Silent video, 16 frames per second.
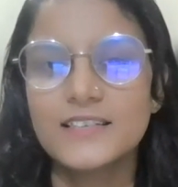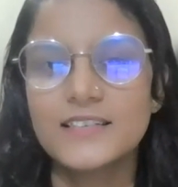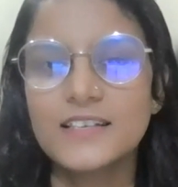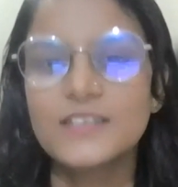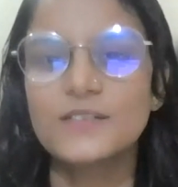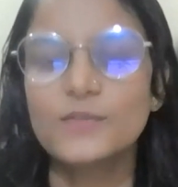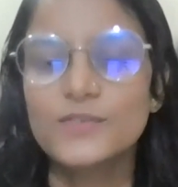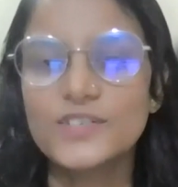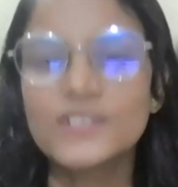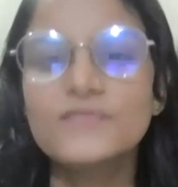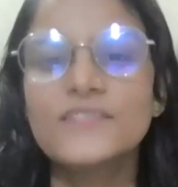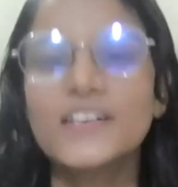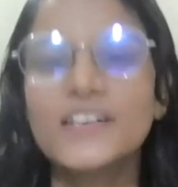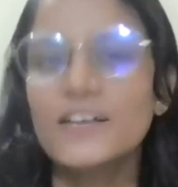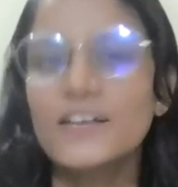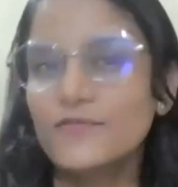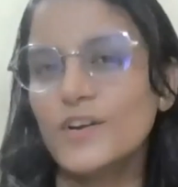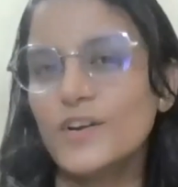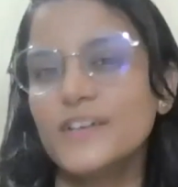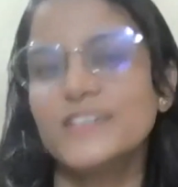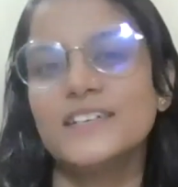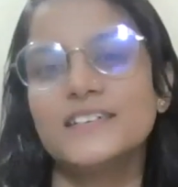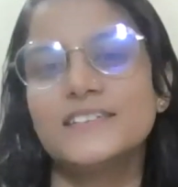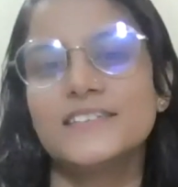See, Roshan, we have
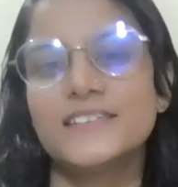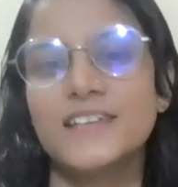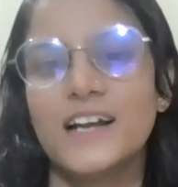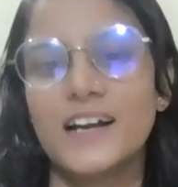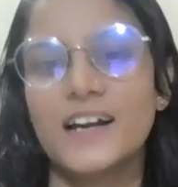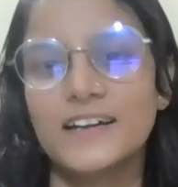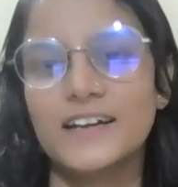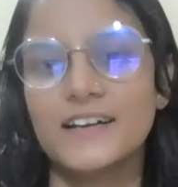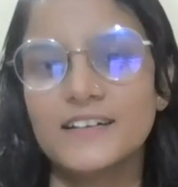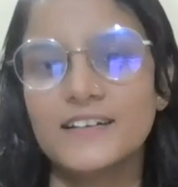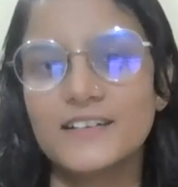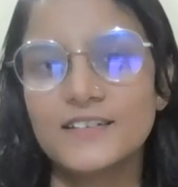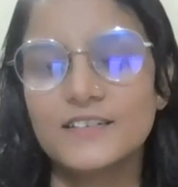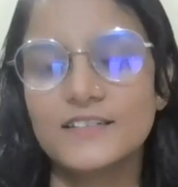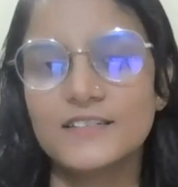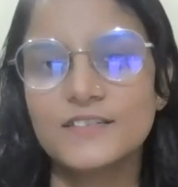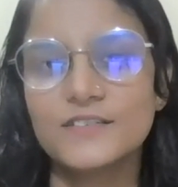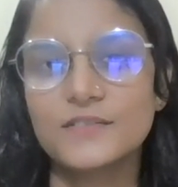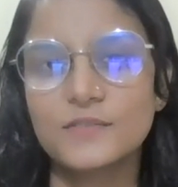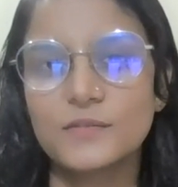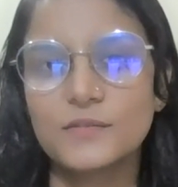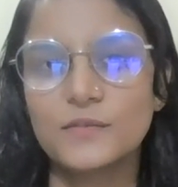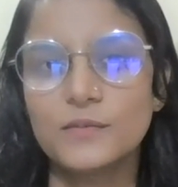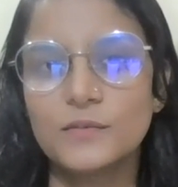not yet started.
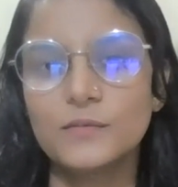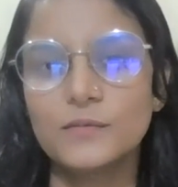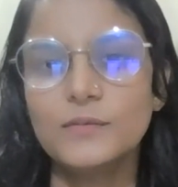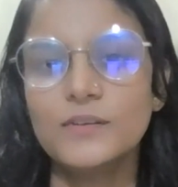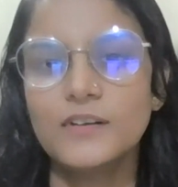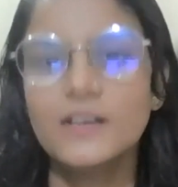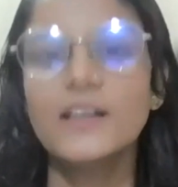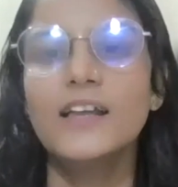So